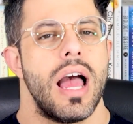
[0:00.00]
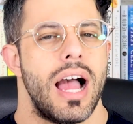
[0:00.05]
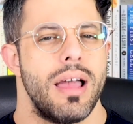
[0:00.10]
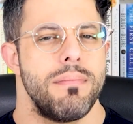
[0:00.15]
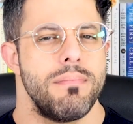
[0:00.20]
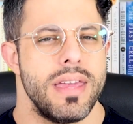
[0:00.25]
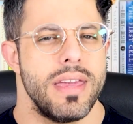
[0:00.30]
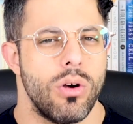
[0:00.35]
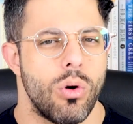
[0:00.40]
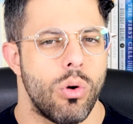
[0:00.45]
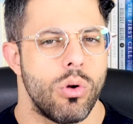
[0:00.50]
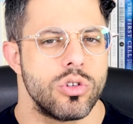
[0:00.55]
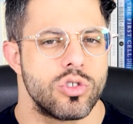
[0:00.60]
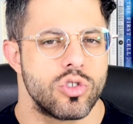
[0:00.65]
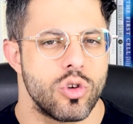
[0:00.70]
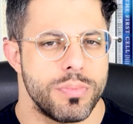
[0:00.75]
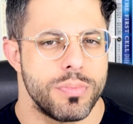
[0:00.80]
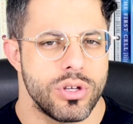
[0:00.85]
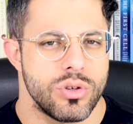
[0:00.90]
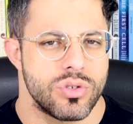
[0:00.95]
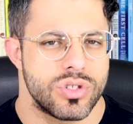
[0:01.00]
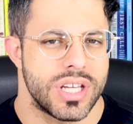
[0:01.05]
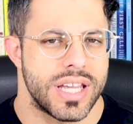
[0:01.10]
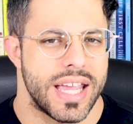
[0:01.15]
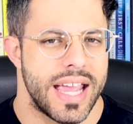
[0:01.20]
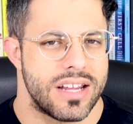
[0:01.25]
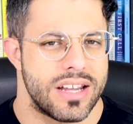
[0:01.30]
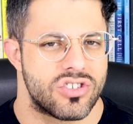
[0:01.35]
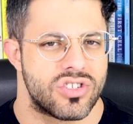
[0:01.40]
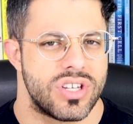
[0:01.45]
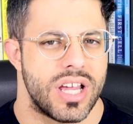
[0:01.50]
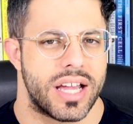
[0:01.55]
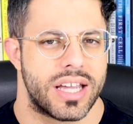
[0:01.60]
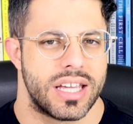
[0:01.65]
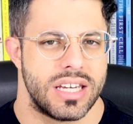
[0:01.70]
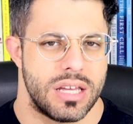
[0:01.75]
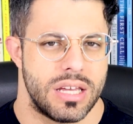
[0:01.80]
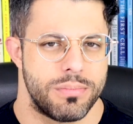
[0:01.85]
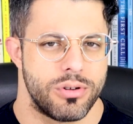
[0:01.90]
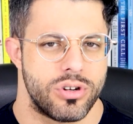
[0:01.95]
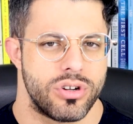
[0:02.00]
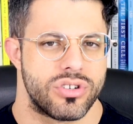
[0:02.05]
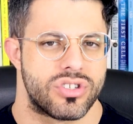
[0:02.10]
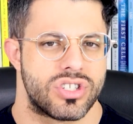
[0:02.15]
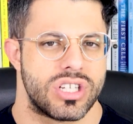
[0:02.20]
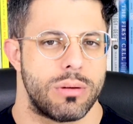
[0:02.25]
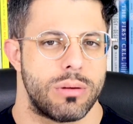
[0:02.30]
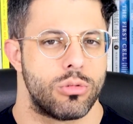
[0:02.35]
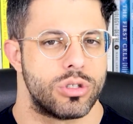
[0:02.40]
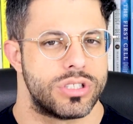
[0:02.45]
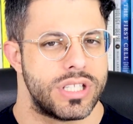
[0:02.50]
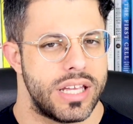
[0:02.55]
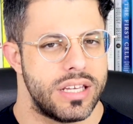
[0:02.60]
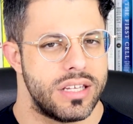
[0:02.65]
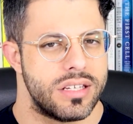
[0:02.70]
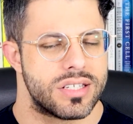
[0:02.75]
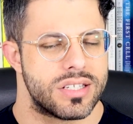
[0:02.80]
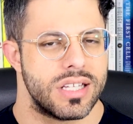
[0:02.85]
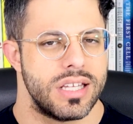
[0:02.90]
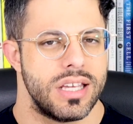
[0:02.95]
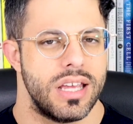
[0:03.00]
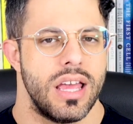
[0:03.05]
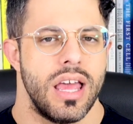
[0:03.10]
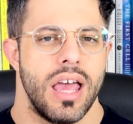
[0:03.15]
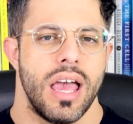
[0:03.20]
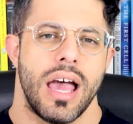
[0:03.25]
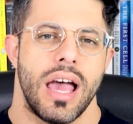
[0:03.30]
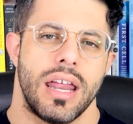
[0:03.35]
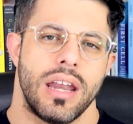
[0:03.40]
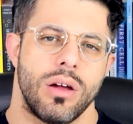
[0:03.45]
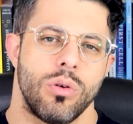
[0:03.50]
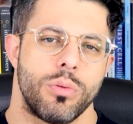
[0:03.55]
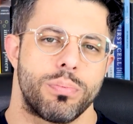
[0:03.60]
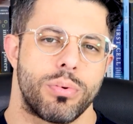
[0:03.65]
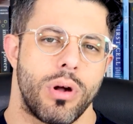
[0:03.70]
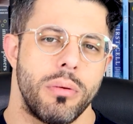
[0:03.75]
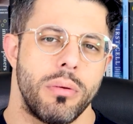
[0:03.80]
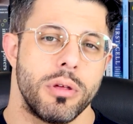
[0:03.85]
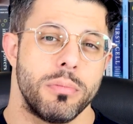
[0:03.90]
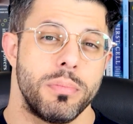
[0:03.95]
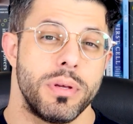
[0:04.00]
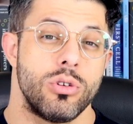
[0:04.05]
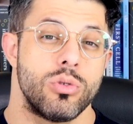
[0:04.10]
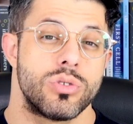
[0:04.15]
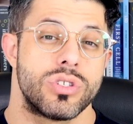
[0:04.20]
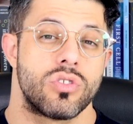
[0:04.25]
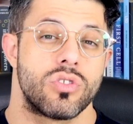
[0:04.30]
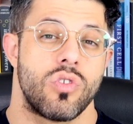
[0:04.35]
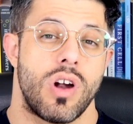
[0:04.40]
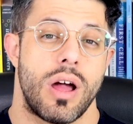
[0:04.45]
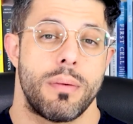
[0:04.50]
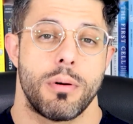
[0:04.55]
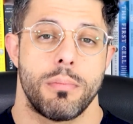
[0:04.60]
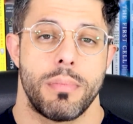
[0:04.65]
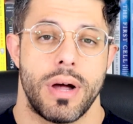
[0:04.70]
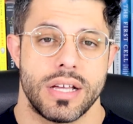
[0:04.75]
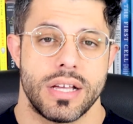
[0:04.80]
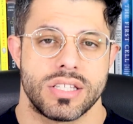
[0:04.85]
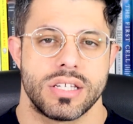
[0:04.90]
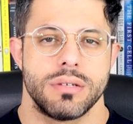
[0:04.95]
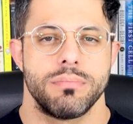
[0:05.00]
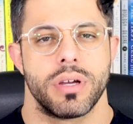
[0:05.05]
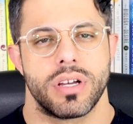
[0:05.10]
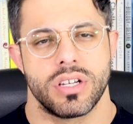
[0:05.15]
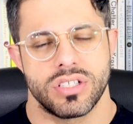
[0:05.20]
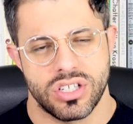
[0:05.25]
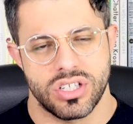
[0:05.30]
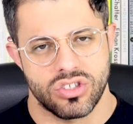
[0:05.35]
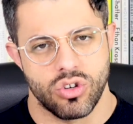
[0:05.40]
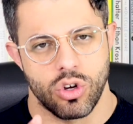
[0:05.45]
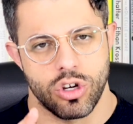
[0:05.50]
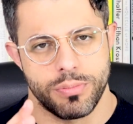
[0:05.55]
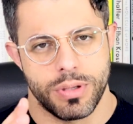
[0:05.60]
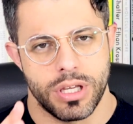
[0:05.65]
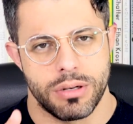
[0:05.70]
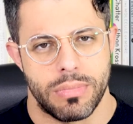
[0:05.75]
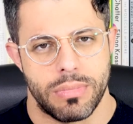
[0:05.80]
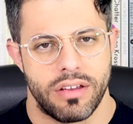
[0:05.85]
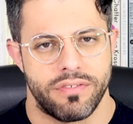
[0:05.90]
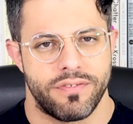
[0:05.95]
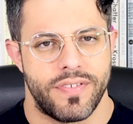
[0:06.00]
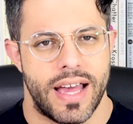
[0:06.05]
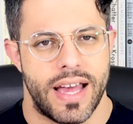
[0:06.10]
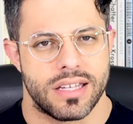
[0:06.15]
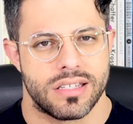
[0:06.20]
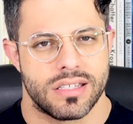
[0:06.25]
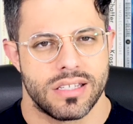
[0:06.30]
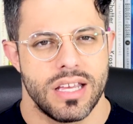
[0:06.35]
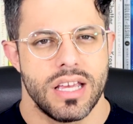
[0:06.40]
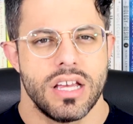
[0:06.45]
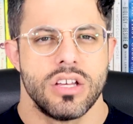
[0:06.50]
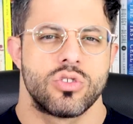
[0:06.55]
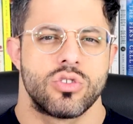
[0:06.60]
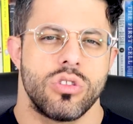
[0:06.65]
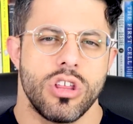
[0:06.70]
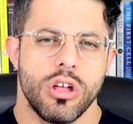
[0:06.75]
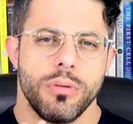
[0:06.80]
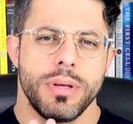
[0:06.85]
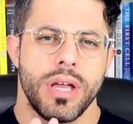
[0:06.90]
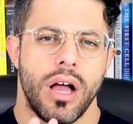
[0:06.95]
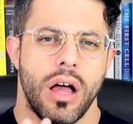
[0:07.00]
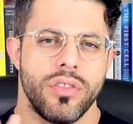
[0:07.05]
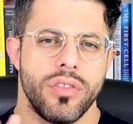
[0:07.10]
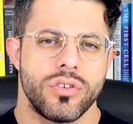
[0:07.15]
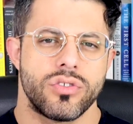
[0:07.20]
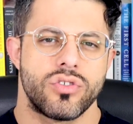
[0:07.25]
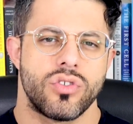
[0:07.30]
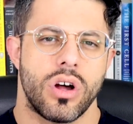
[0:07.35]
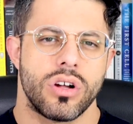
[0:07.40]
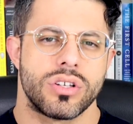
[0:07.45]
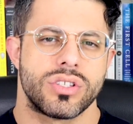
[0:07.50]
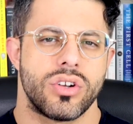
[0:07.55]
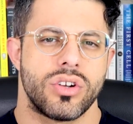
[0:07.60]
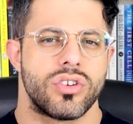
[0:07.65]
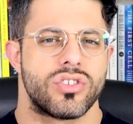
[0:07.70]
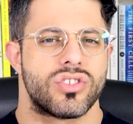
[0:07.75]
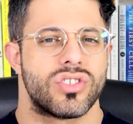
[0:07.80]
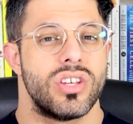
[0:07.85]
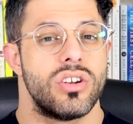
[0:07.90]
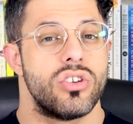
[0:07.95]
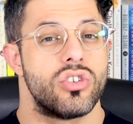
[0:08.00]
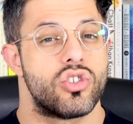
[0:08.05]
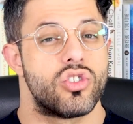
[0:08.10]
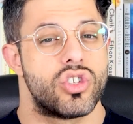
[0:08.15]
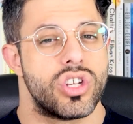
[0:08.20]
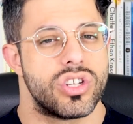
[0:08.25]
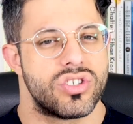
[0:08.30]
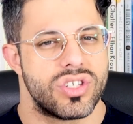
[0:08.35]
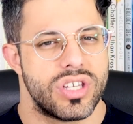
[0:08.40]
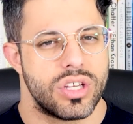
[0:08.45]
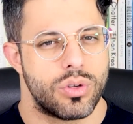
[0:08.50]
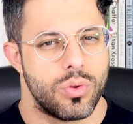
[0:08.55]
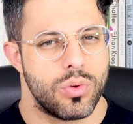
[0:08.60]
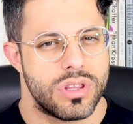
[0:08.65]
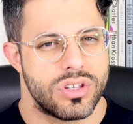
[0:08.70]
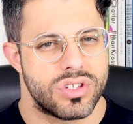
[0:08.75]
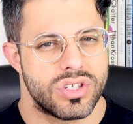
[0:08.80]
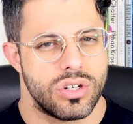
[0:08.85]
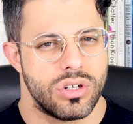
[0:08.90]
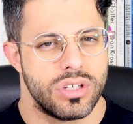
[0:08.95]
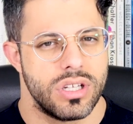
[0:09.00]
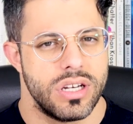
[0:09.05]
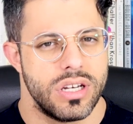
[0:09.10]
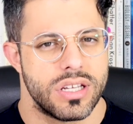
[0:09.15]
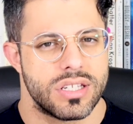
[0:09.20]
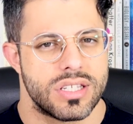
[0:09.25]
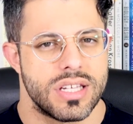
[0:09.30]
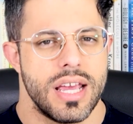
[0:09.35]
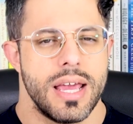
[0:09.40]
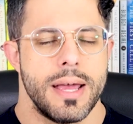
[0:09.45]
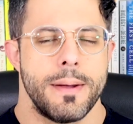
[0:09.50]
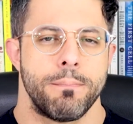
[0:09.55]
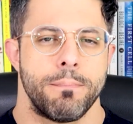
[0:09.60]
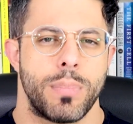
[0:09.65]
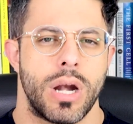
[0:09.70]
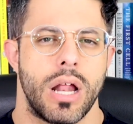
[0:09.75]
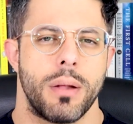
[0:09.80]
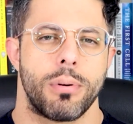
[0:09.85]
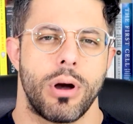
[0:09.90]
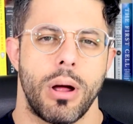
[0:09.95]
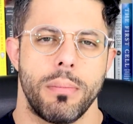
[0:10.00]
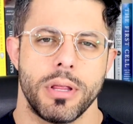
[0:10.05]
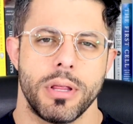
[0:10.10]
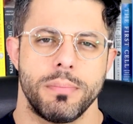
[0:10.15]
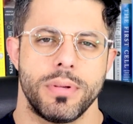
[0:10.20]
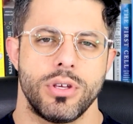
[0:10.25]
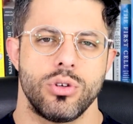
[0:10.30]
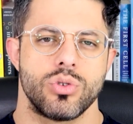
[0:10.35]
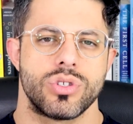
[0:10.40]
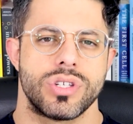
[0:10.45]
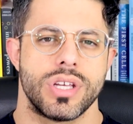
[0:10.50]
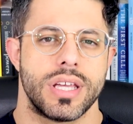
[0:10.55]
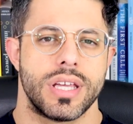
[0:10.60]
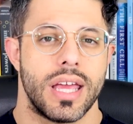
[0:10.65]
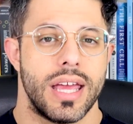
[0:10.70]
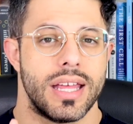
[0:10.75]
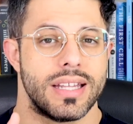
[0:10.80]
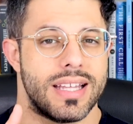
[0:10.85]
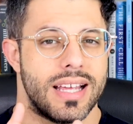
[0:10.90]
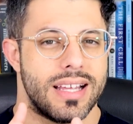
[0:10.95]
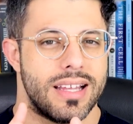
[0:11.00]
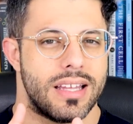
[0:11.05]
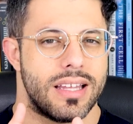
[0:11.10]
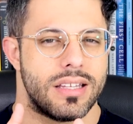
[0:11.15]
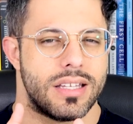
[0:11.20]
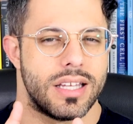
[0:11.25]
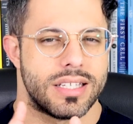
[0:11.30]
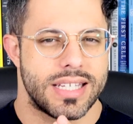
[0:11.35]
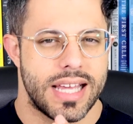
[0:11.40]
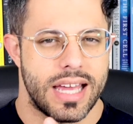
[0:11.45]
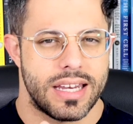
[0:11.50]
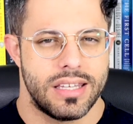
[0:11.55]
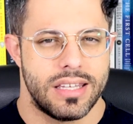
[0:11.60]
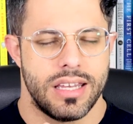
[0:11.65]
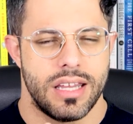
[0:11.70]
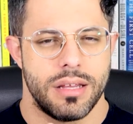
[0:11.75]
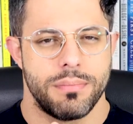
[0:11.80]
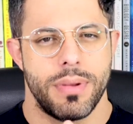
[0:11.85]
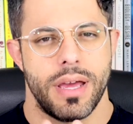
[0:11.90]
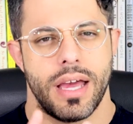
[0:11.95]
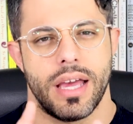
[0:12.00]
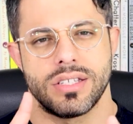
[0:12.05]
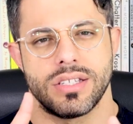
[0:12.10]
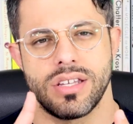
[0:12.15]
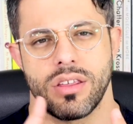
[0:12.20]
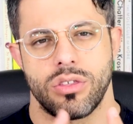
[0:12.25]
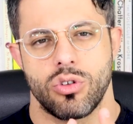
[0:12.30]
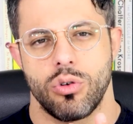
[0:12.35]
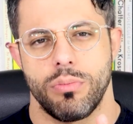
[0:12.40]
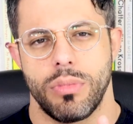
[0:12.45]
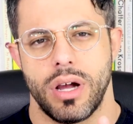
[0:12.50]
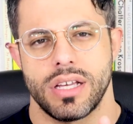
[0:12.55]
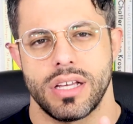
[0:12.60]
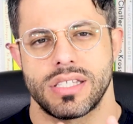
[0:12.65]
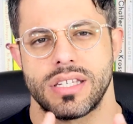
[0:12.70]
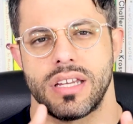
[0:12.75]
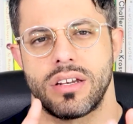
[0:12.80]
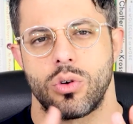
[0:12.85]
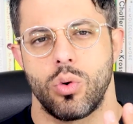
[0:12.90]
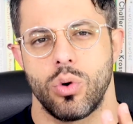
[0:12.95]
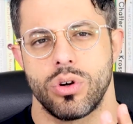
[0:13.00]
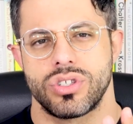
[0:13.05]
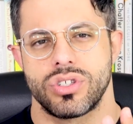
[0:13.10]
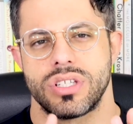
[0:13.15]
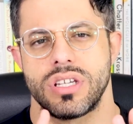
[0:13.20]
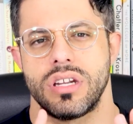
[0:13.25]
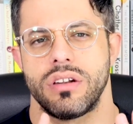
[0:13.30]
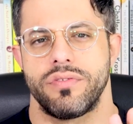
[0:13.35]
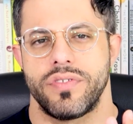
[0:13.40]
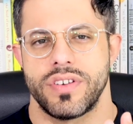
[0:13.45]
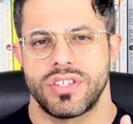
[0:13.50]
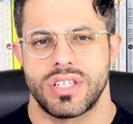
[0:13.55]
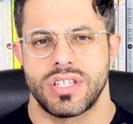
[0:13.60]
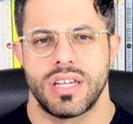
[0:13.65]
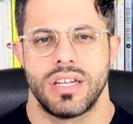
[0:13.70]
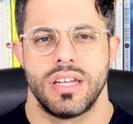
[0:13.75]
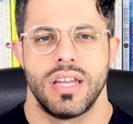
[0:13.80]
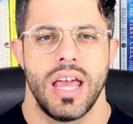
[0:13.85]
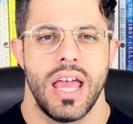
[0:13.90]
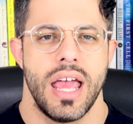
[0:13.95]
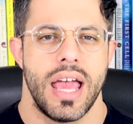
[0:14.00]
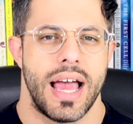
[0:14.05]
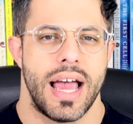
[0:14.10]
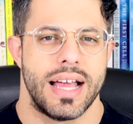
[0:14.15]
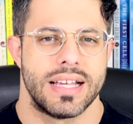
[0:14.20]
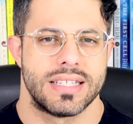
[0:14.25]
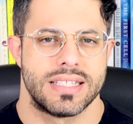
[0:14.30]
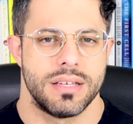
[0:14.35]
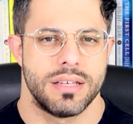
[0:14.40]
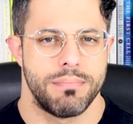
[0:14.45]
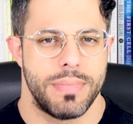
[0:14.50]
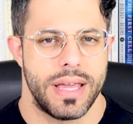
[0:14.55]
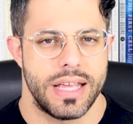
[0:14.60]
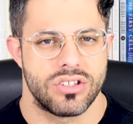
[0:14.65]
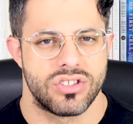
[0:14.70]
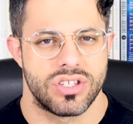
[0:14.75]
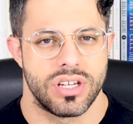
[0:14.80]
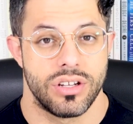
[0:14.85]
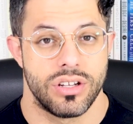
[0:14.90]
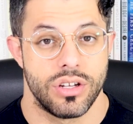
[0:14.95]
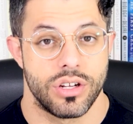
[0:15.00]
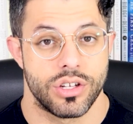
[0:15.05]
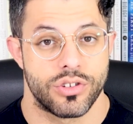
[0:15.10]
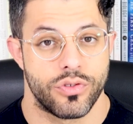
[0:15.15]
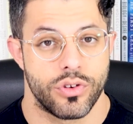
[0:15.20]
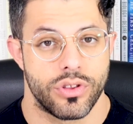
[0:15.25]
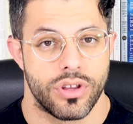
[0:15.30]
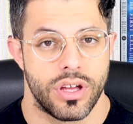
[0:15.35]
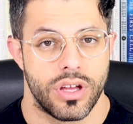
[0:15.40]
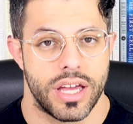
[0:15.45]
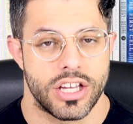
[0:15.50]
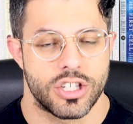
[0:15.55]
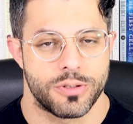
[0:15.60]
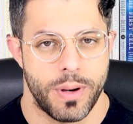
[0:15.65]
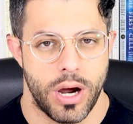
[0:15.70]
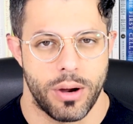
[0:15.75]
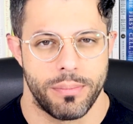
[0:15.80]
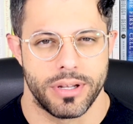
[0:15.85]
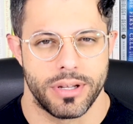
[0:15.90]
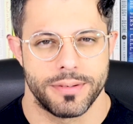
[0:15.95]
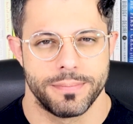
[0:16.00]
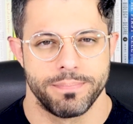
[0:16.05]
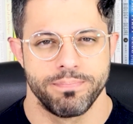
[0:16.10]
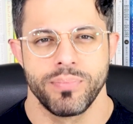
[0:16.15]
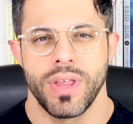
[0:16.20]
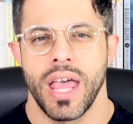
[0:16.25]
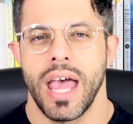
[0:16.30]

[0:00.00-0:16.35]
I may also be using HDAC inhibitors simultaneously, and I will probably be using rapamycin because it's going to be in my fast. So there'll be other drugs that are synergistic with the senolytics, but I'll probably be using dasatinib, azithromycin, quercetin, and fisetin as the main senolytics for the experiment.